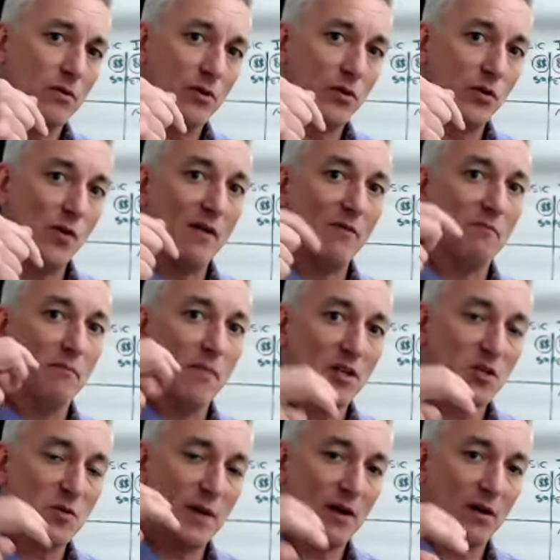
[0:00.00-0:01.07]
you have
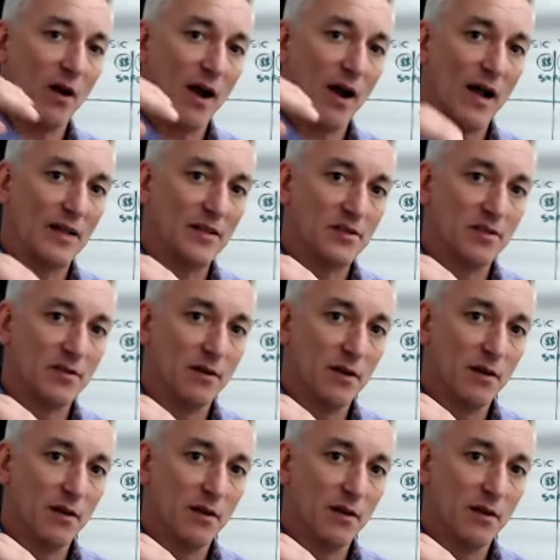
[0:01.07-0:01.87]
much better odds,